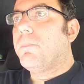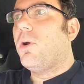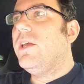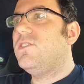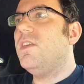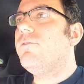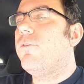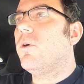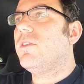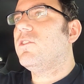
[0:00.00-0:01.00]
Pricing
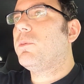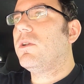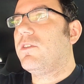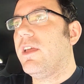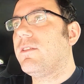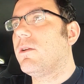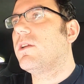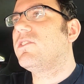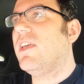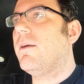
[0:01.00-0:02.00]
for this particular
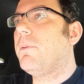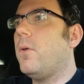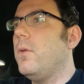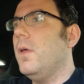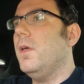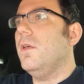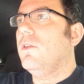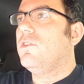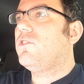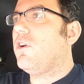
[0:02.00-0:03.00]
example
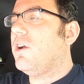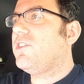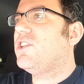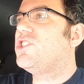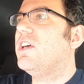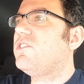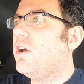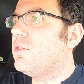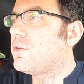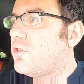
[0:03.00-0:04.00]
starts at just
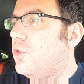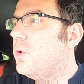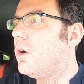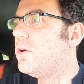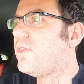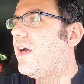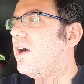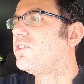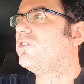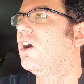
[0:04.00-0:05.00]
under
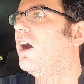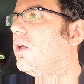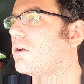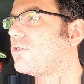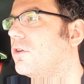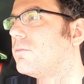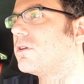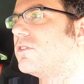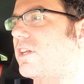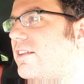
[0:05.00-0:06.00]

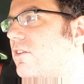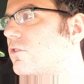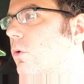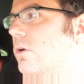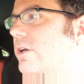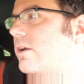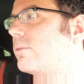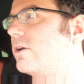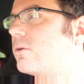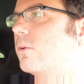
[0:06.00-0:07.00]
$200,000. Take this corner here
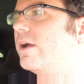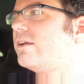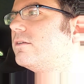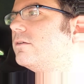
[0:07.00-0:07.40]
real quick.